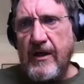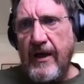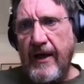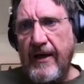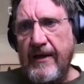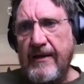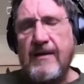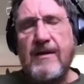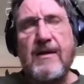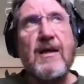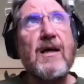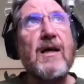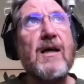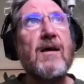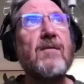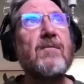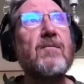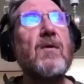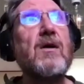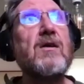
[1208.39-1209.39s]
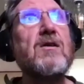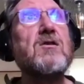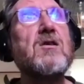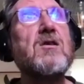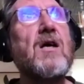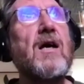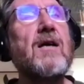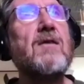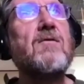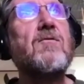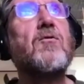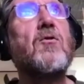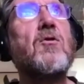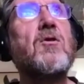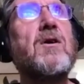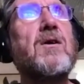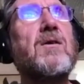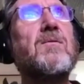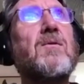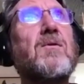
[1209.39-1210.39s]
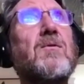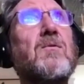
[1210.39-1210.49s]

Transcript: And Volker,